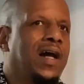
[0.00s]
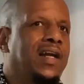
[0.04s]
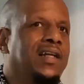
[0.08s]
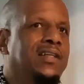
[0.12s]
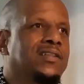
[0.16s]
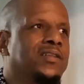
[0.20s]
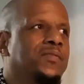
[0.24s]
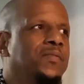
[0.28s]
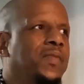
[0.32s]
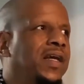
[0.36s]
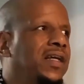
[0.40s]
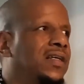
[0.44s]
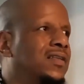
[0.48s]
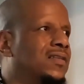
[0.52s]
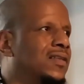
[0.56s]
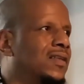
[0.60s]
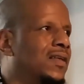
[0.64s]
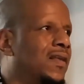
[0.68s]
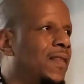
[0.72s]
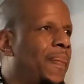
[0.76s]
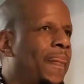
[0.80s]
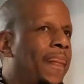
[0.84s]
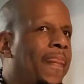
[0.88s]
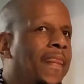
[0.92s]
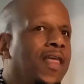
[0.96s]
content like
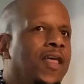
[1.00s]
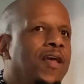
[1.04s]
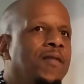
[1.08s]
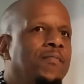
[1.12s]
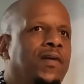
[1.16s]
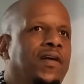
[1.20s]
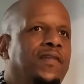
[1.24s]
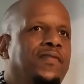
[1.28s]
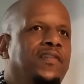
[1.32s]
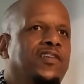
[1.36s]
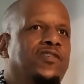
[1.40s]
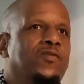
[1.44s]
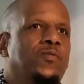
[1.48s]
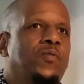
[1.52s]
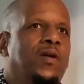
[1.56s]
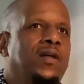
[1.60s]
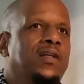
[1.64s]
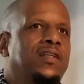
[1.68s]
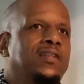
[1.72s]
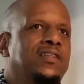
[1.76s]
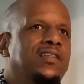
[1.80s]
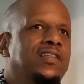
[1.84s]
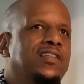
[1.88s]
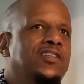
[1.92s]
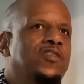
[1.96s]
this, be sure to
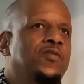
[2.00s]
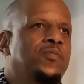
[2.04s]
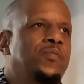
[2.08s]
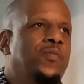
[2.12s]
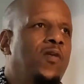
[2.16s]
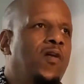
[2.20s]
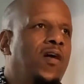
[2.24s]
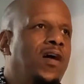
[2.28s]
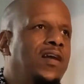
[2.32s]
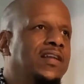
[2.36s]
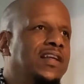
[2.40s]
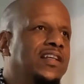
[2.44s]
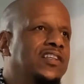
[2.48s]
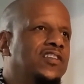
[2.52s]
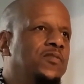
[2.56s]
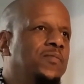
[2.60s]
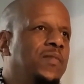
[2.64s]
subscribe to our channel,